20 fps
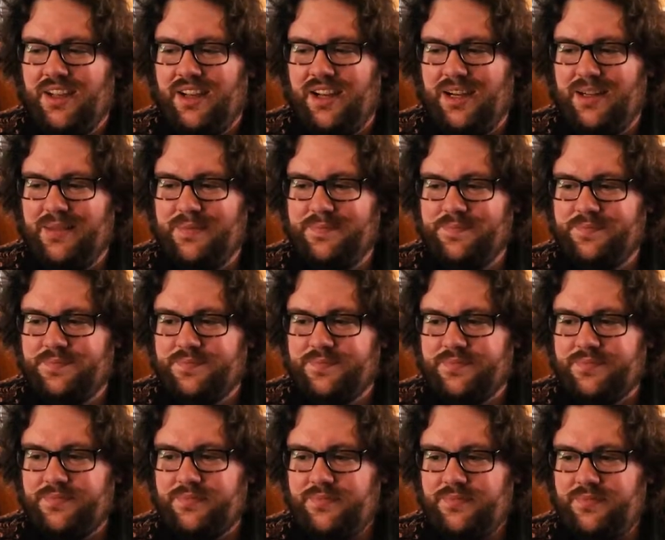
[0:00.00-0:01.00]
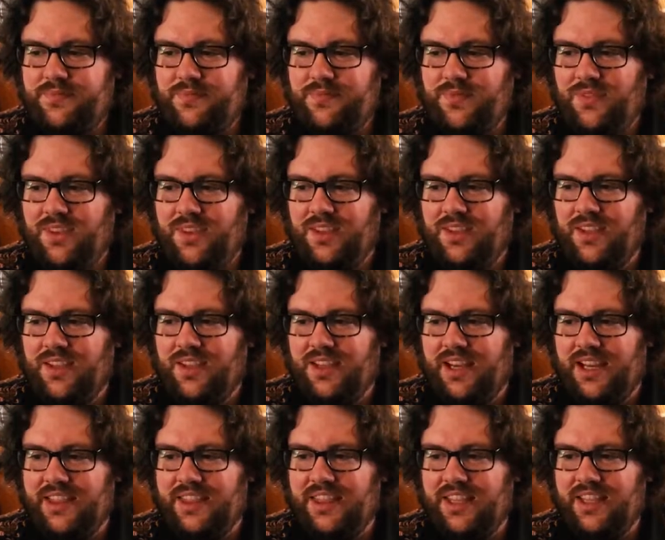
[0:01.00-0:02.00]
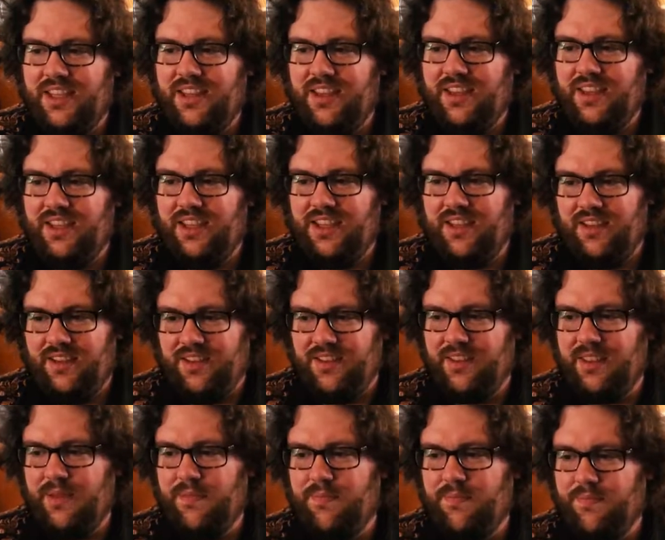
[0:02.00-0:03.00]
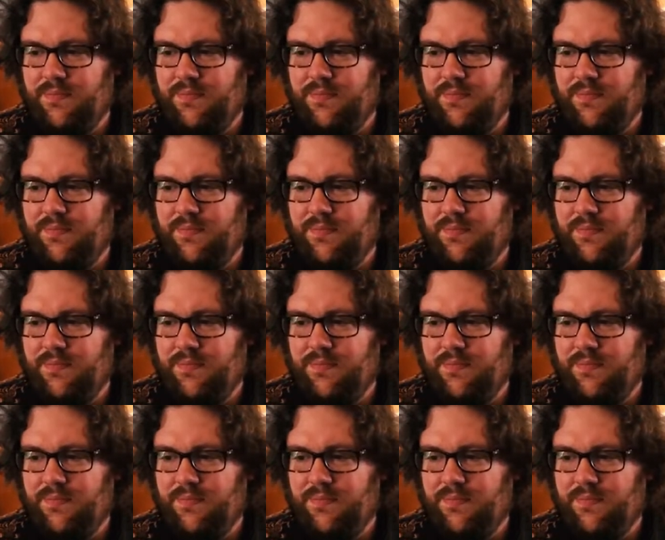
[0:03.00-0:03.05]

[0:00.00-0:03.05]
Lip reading: I think they